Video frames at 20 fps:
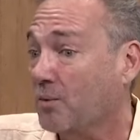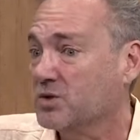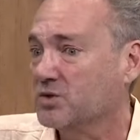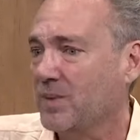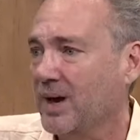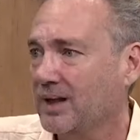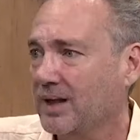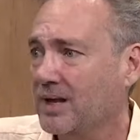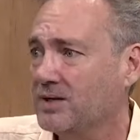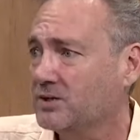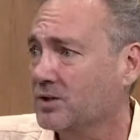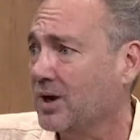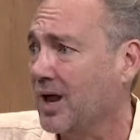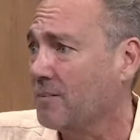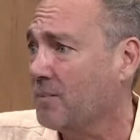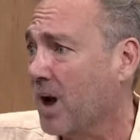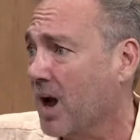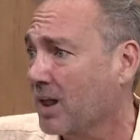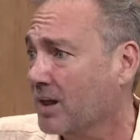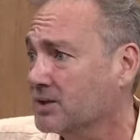my laser
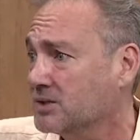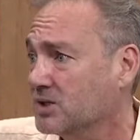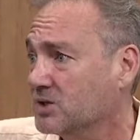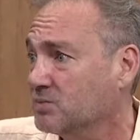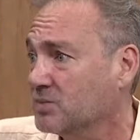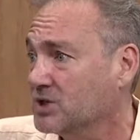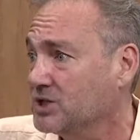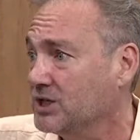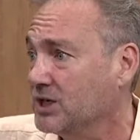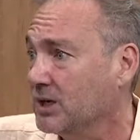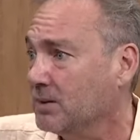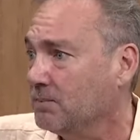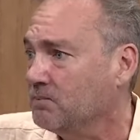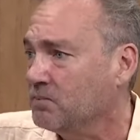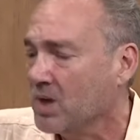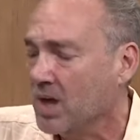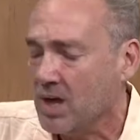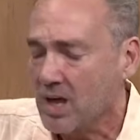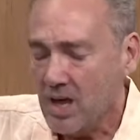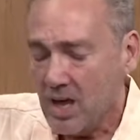lipolysis machine.
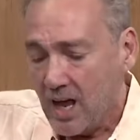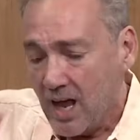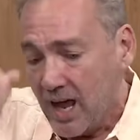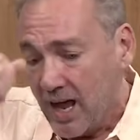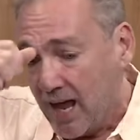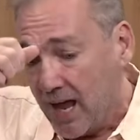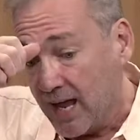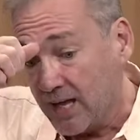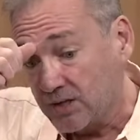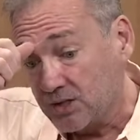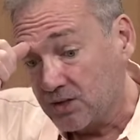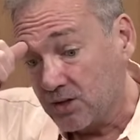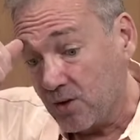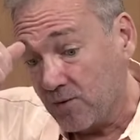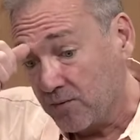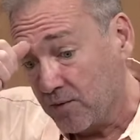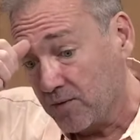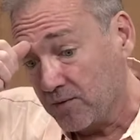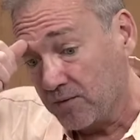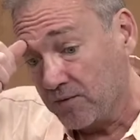And so
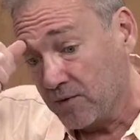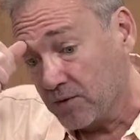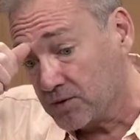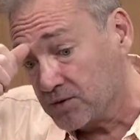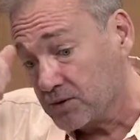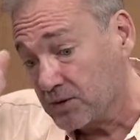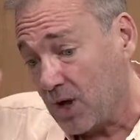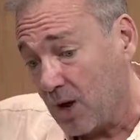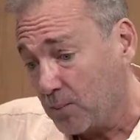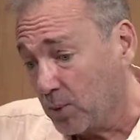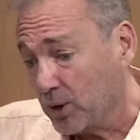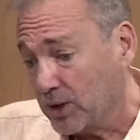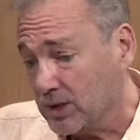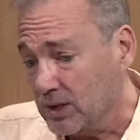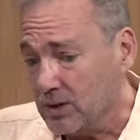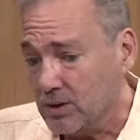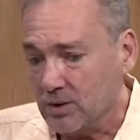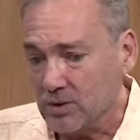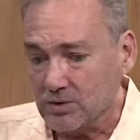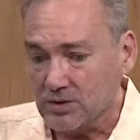for the first couple of
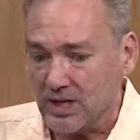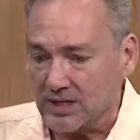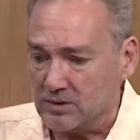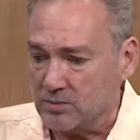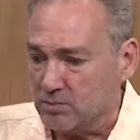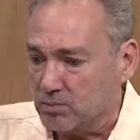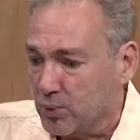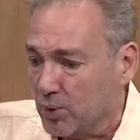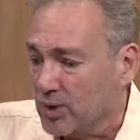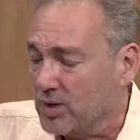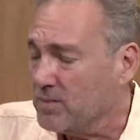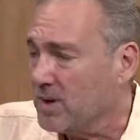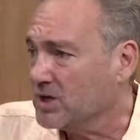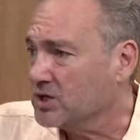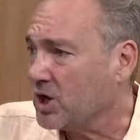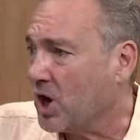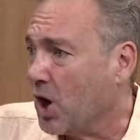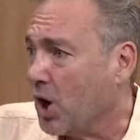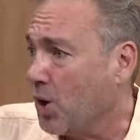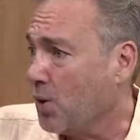years, that's pretty
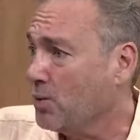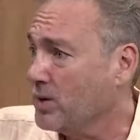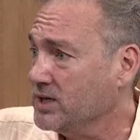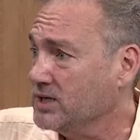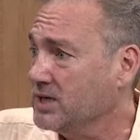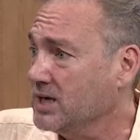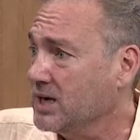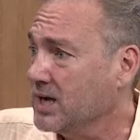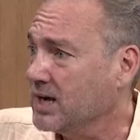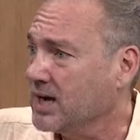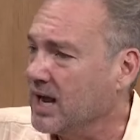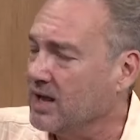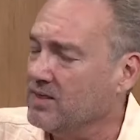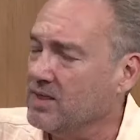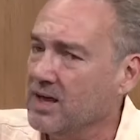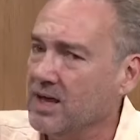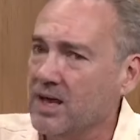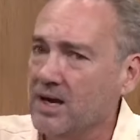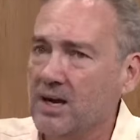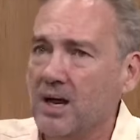much all we did. And
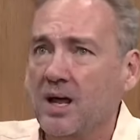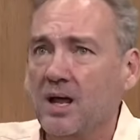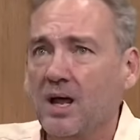then,